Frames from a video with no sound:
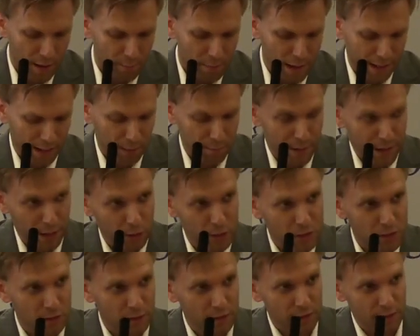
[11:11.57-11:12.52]
By
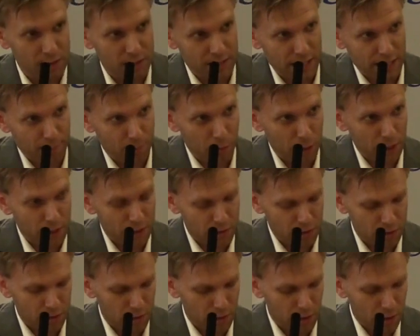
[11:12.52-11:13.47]
comparison, the state
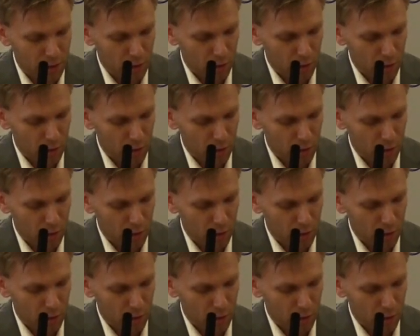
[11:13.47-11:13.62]
press